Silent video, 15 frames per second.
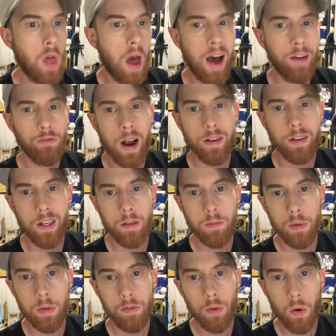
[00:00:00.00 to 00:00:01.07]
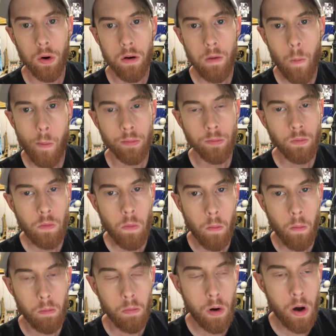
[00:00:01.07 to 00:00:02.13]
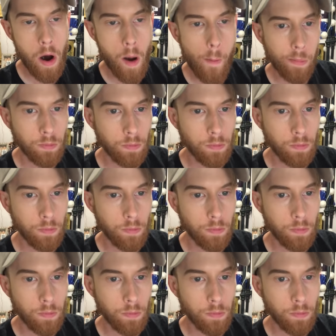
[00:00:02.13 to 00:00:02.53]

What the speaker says: I've tried knitting before, but